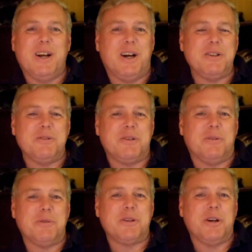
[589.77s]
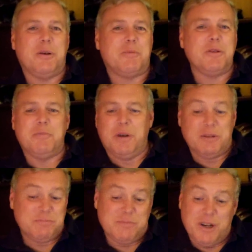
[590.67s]
uh, utility company.
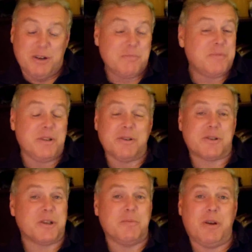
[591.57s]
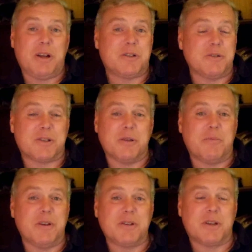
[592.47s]
But, you know, there's some actual, some
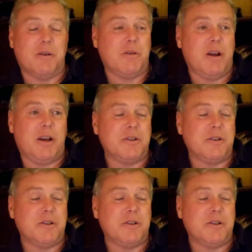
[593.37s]
things going on.